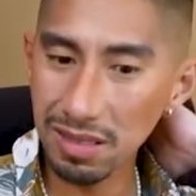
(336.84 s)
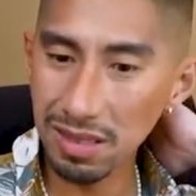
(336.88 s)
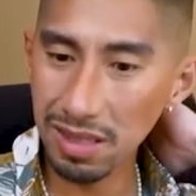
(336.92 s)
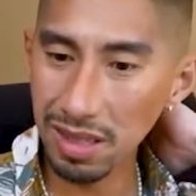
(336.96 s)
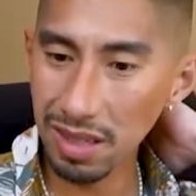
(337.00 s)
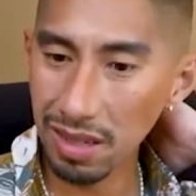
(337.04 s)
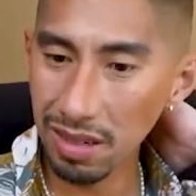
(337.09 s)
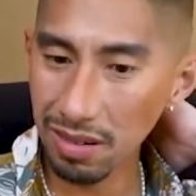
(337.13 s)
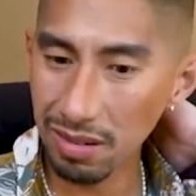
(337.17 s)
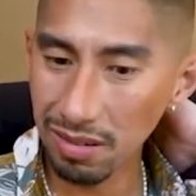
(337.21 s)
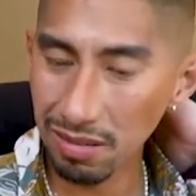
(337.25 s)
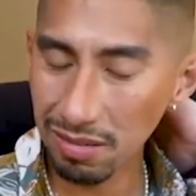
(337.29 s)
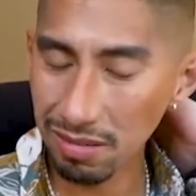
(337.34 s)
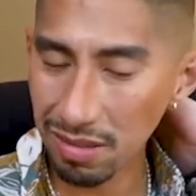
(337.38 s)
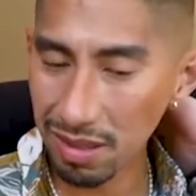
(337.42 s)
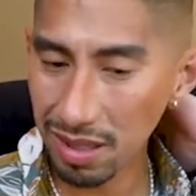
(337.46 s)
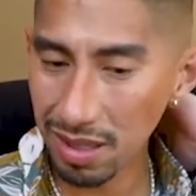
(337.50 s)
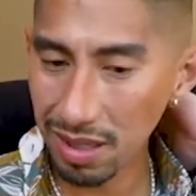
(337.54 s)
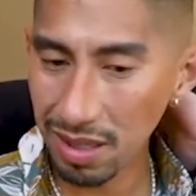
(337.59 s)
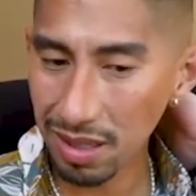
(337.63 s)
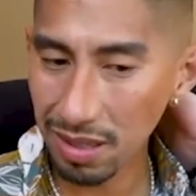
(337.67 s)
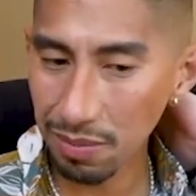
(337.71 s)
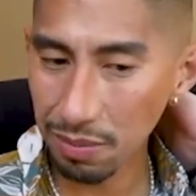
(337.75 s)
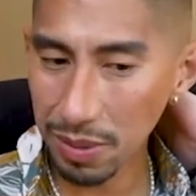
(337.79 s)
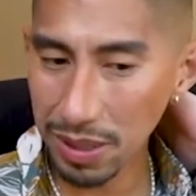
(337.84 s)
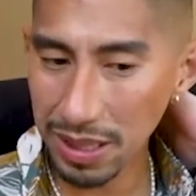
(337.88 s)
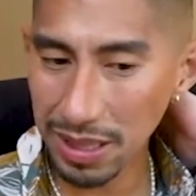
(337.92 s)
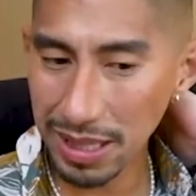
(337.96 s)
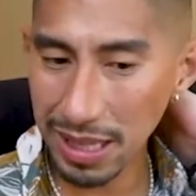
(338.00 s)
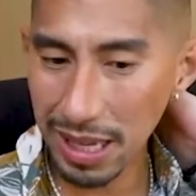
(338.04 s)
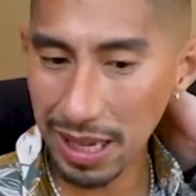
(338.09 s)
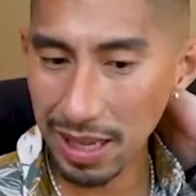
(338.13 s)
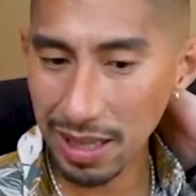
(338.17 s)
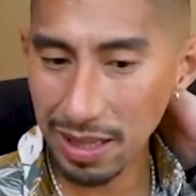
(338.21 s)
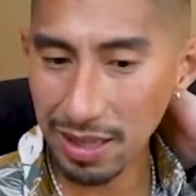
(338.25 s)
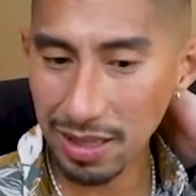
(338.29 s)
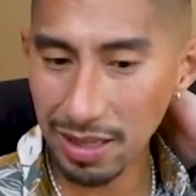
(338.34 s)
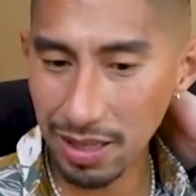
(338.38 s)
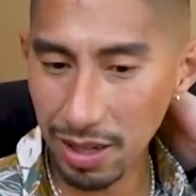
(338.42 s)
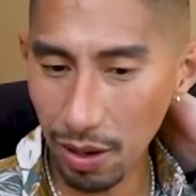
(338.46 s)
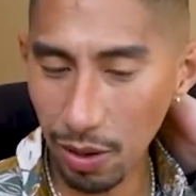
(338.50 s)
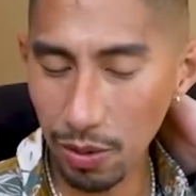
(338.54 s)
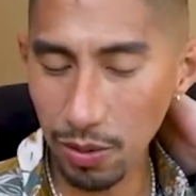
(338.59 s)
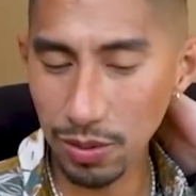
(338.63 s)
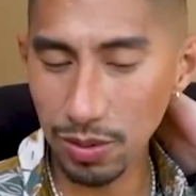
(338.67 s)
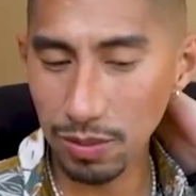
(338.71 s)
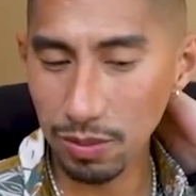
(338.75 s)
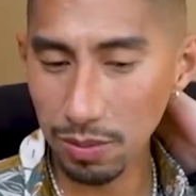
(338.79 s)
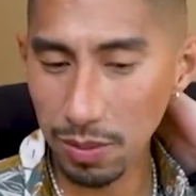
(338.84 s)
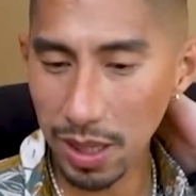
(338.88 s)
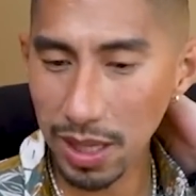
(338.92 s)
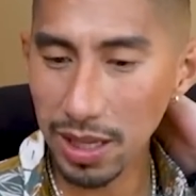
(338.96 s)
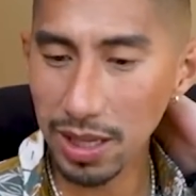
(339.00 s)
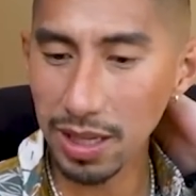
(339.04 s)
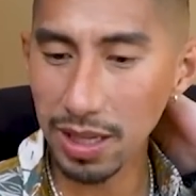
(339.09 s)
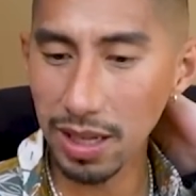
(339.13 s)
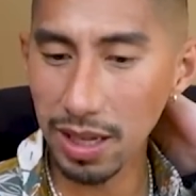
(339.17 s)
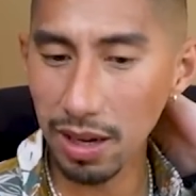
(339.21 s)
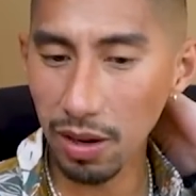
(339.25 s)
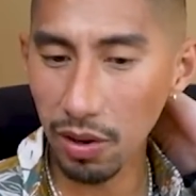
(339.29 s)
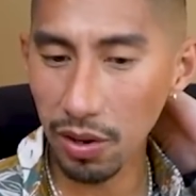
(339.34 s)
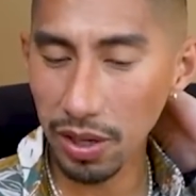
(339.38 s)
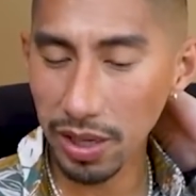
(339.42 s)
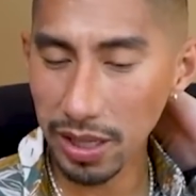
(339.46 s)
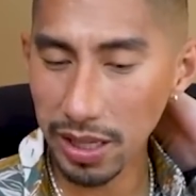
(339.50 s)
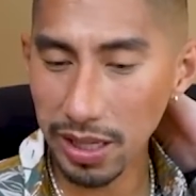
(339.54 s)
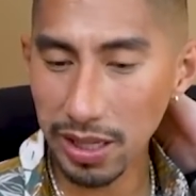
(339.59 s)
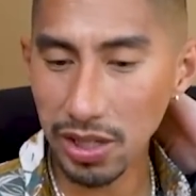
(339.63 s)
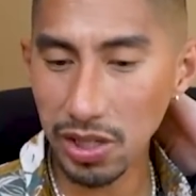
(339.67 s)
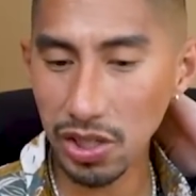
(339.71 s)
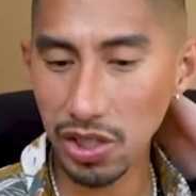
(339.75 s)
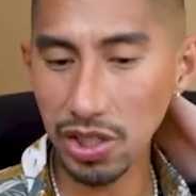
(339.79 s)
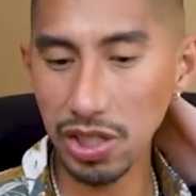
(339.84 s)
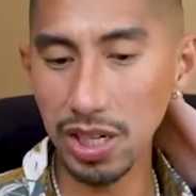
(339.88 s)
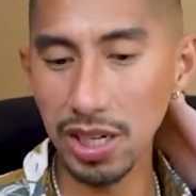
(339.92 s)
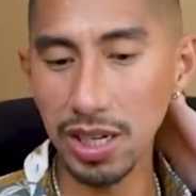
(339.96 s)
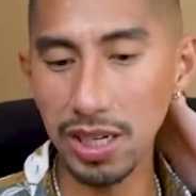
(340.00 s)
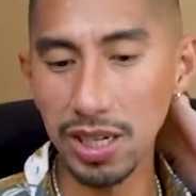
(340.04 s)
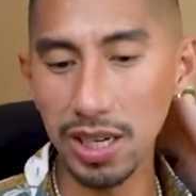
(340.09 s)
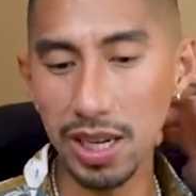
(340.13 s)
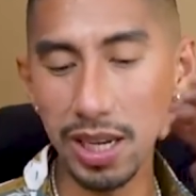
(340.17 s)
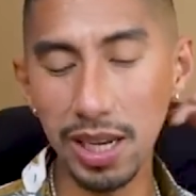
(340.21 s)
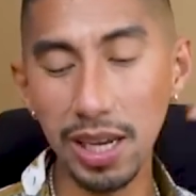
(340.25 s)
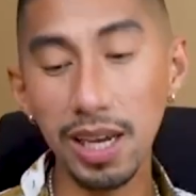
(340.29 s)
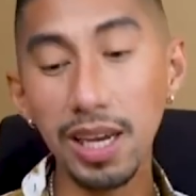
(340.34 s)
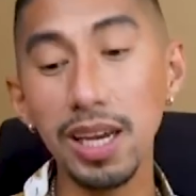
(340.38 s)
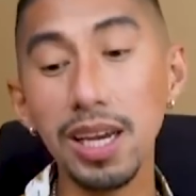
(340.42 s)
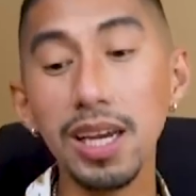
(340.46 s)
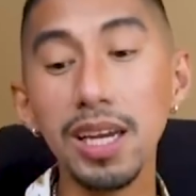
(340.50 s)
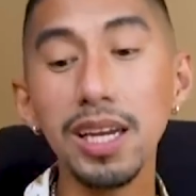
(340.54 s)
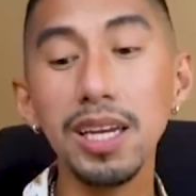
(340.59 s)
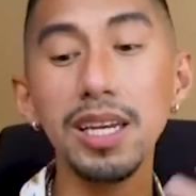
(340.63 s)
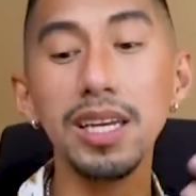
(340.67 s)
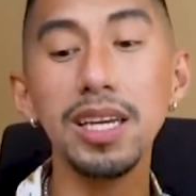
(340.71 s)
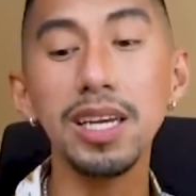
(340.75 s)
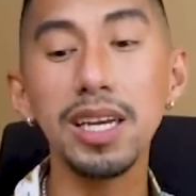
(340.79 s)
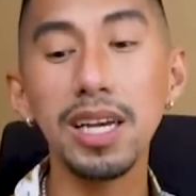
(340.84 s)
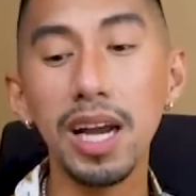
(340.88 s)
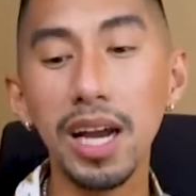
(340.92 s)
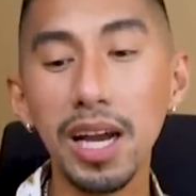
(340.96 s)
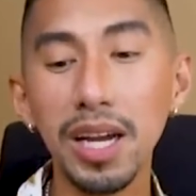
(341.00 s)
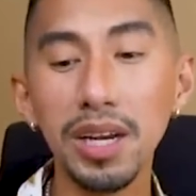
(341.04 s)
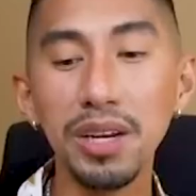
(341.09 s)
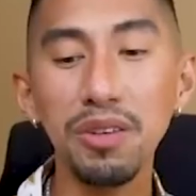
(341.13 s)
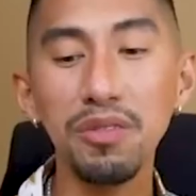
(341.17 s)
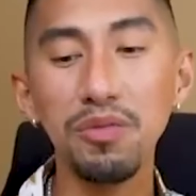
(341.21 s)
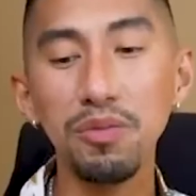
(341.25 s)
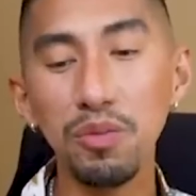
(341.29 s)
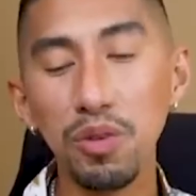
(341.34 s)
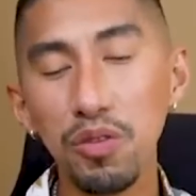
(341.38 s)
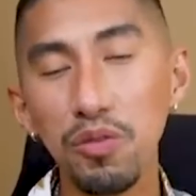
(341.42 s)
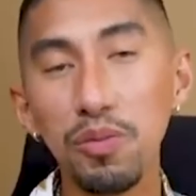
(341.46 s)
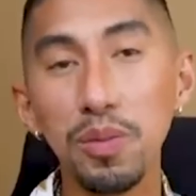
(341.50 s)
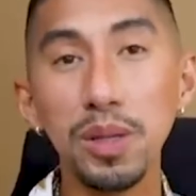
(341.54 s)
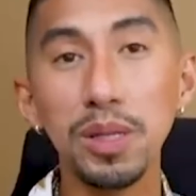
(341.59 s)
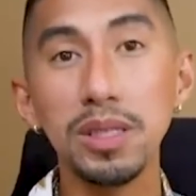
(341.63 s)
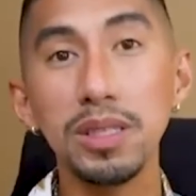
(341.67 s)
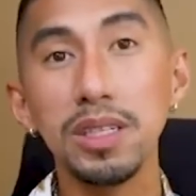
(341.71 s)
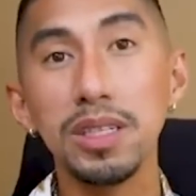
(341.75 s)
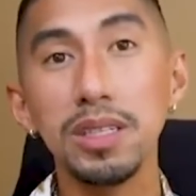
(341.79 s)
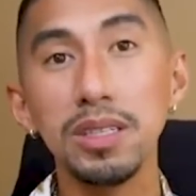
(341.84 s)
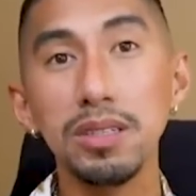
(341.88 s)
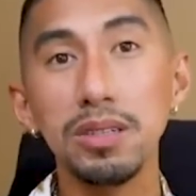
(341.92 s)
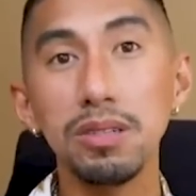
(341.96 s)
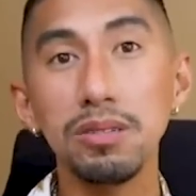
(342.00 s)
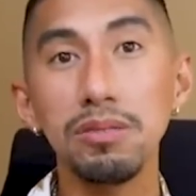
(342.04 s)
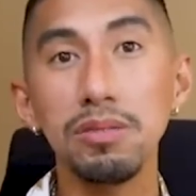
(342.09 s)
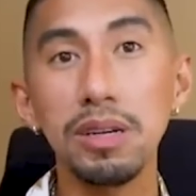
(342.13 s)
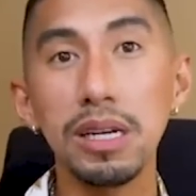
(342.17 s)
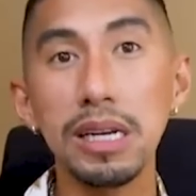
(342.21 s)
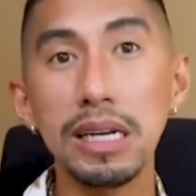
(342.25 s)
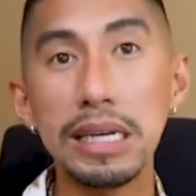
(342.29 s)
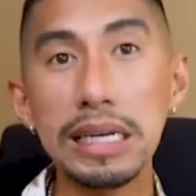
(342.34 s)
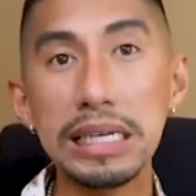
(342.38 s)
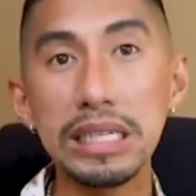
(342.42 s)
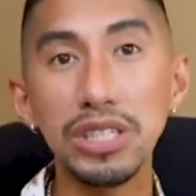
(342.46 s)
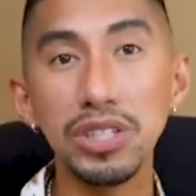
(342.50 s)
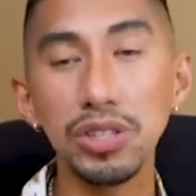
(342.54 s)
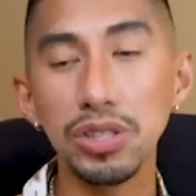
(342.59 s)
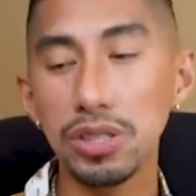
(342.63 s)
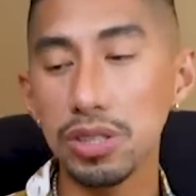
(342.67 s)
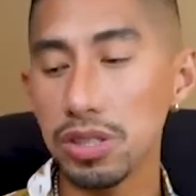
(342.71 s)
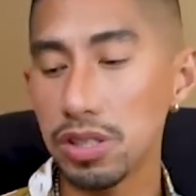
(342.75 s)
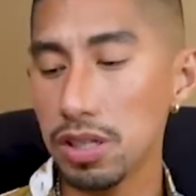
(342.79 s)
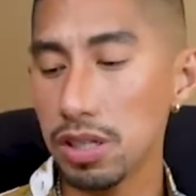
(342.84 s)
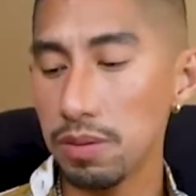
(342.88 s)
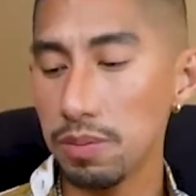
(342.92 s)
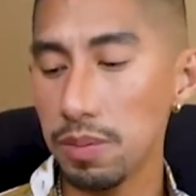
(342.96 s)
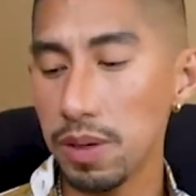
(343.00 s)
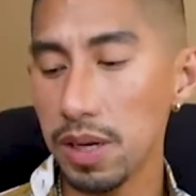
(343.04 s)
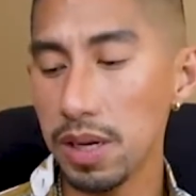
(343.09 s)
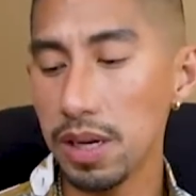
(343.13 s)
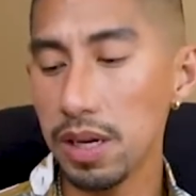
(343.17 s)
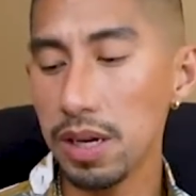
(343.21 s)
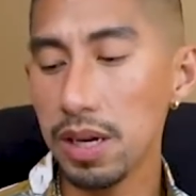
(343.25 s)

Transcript: You know but they don't make or initiate any kind of movement in the relationship.